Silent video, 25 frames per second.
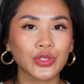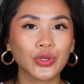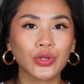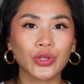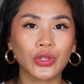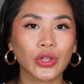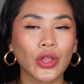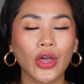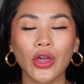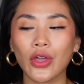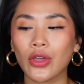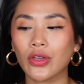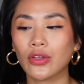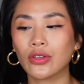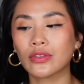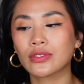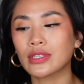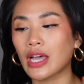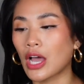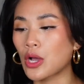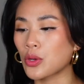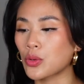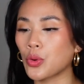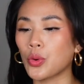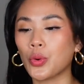new clothes.
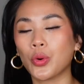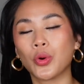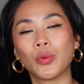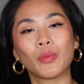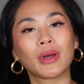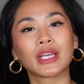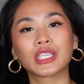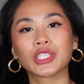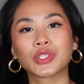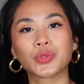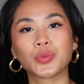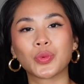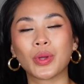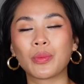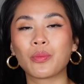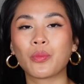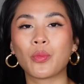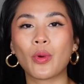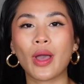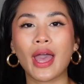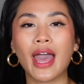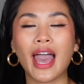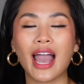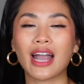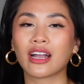I got all my
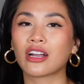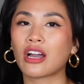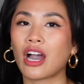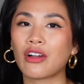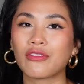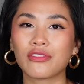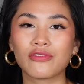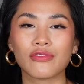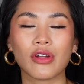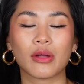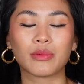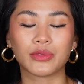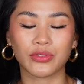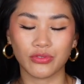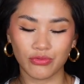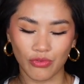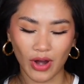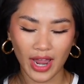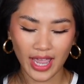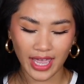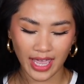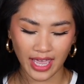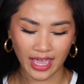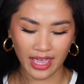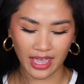swimwear and cover-ups
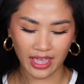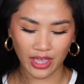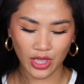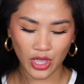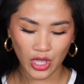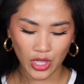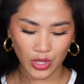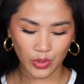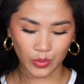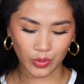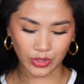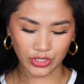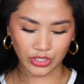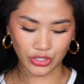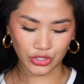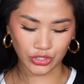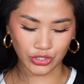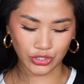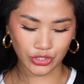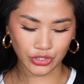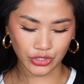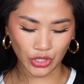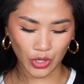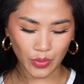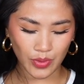right here, which is
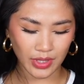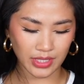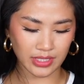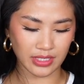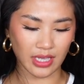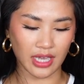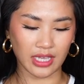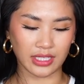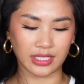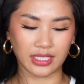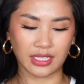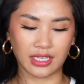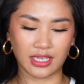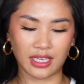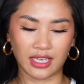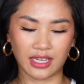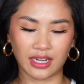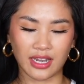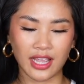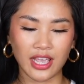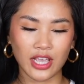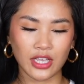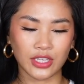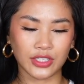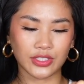so
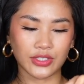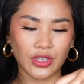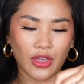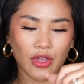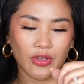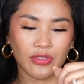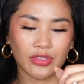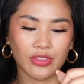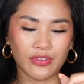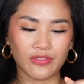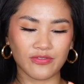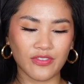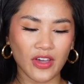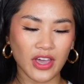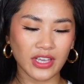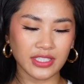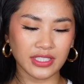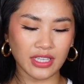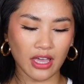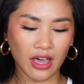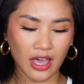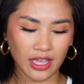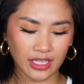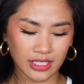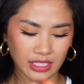exciting. So the
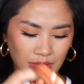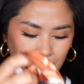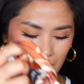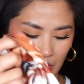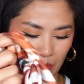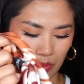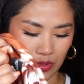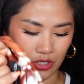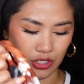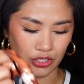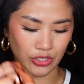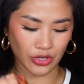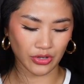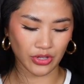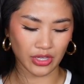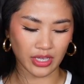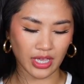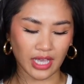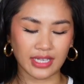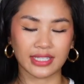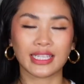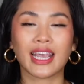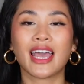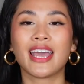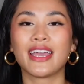first item I want to show you
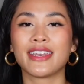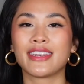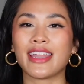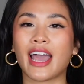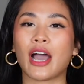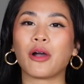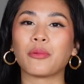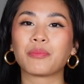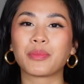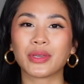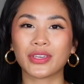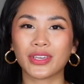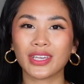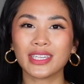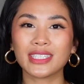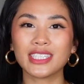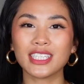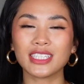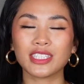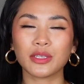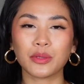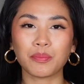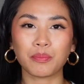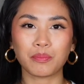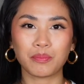guys now, because
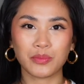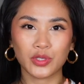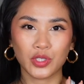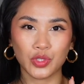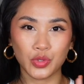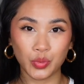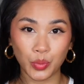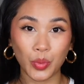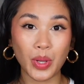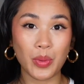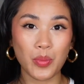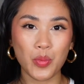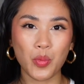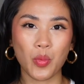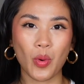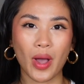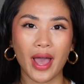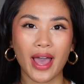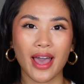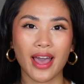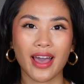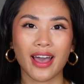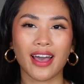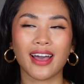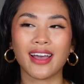it's
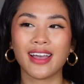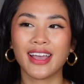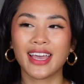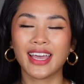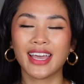swimwear,